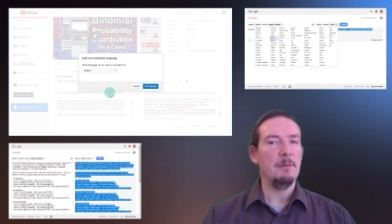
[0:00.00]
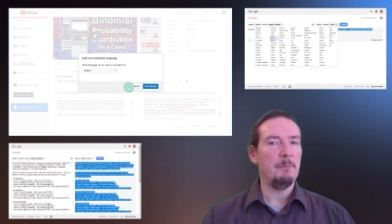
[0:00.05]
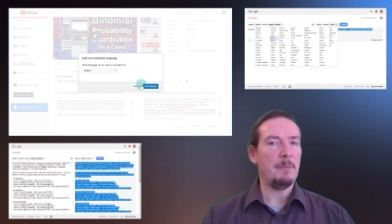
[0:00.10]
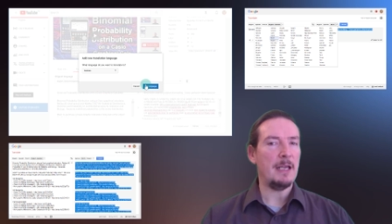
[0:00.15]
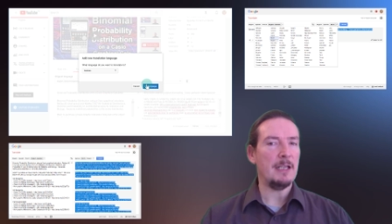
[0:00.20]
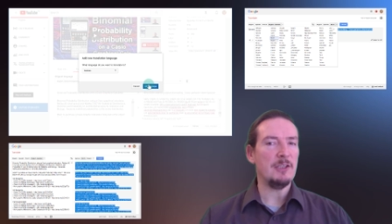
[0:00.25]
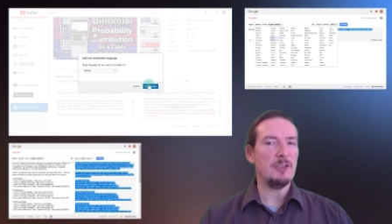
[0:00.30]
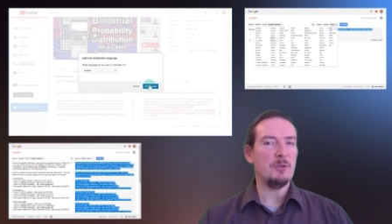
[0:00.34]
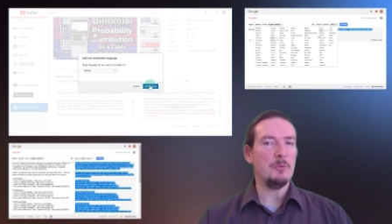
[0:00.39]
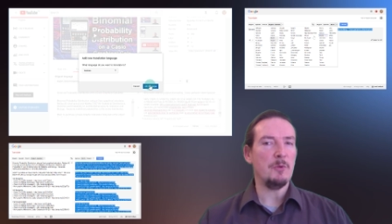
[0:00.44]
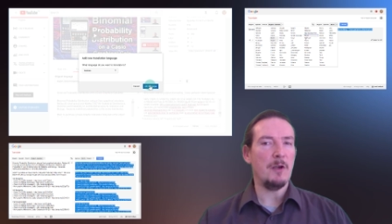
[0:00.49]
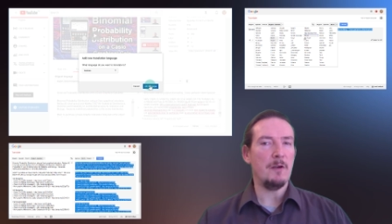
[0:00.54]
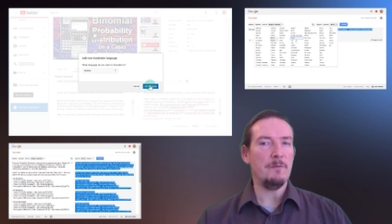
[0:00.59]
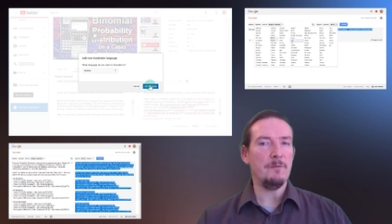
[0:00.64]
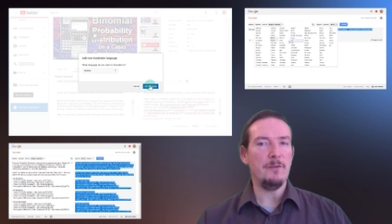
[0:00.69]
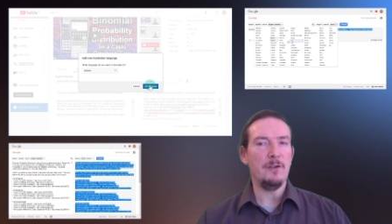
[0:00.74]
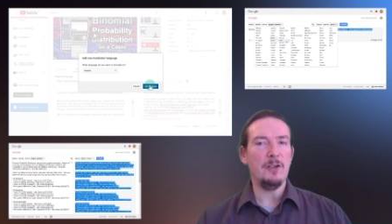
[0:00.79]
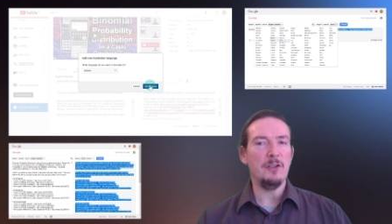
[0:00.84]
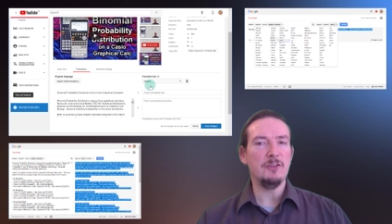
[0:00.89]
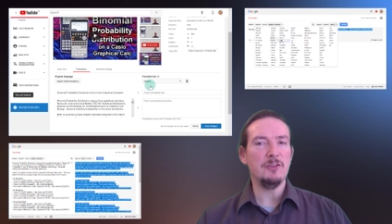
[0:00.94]
Back to our
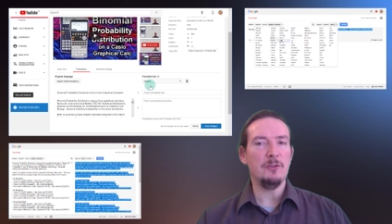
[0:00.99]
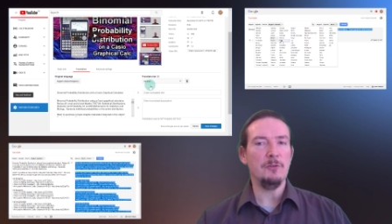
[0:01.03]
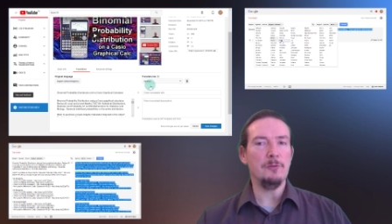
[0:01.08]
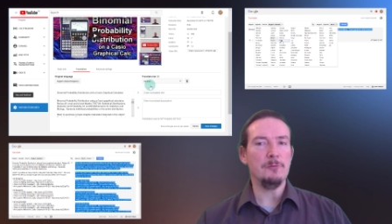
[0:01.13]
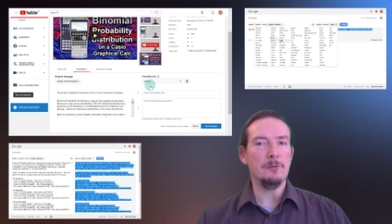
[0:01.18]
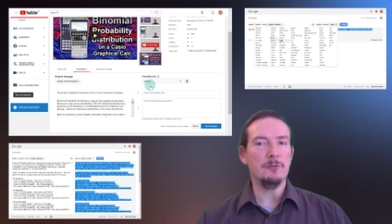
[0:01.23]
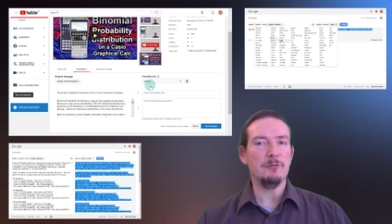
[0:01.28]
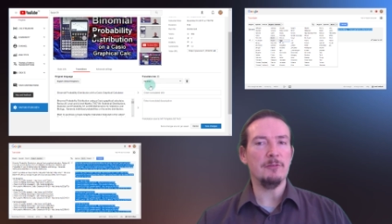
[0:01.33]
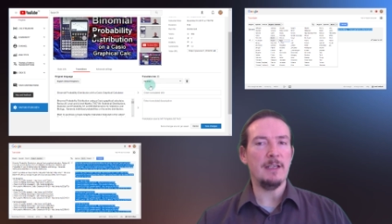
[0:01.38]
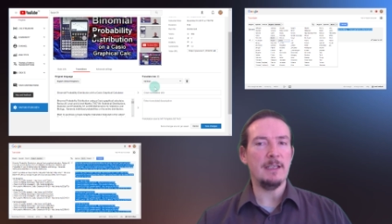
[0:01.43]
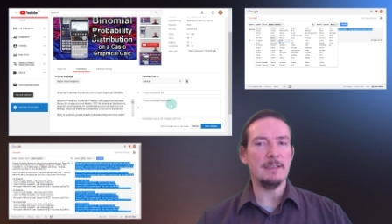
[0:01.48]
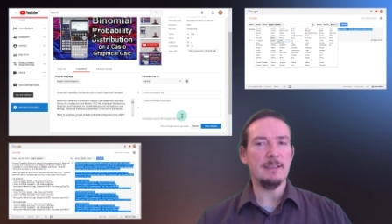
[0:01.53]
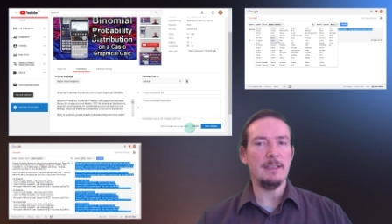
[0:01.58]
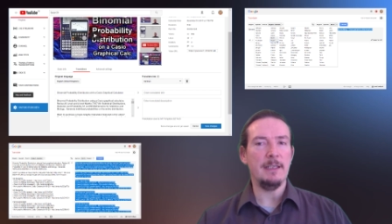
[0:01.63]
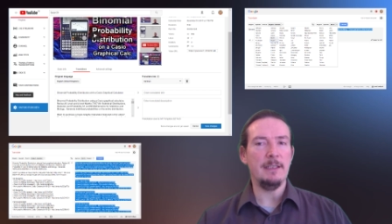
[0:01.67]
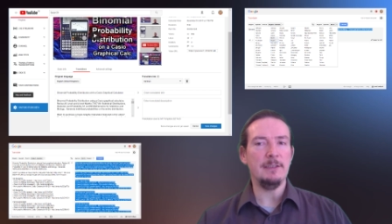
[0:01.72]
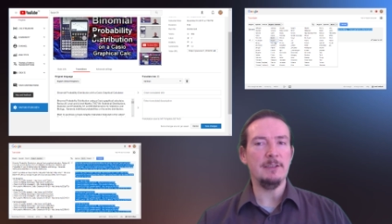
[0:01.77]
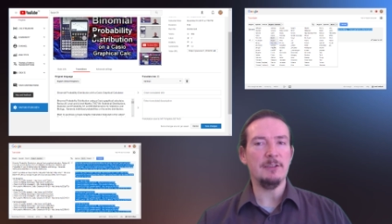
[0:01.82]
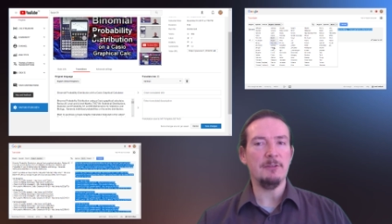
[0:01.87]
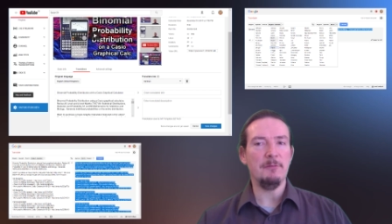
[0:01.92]
first Google
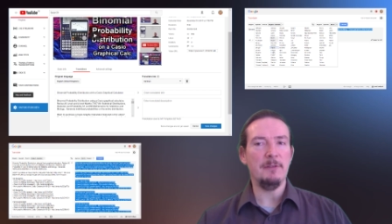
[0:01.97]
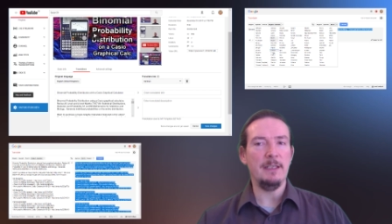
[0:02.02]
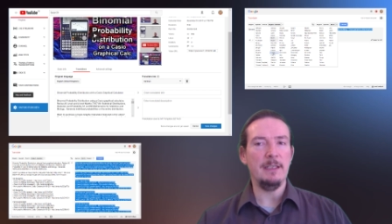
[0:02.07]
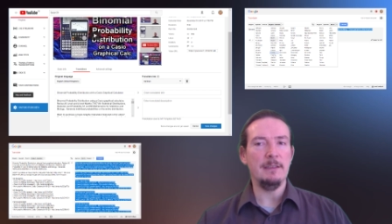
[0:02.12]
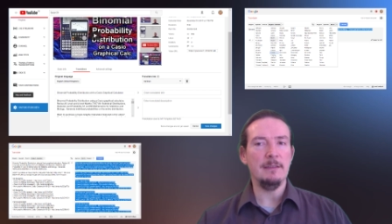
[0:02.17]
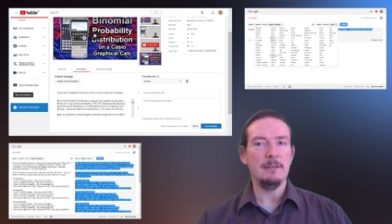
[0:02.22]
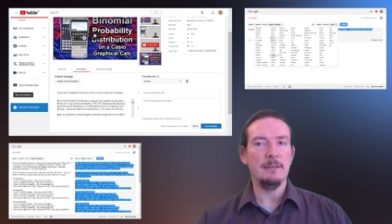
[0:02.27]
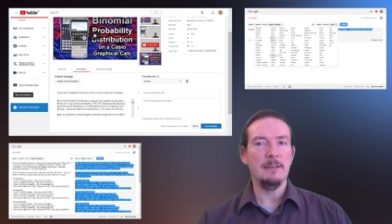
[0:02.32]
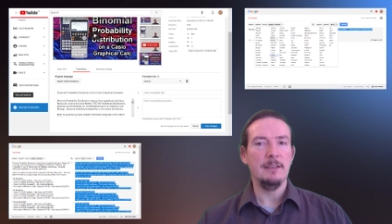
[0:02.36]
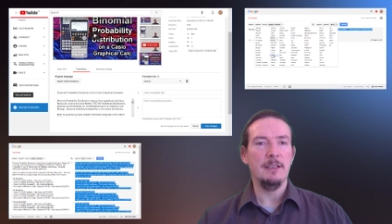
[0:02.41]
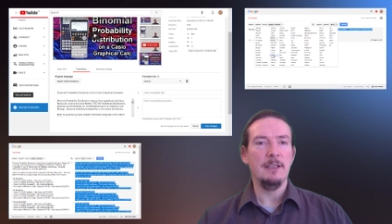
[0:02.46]
Translate screen,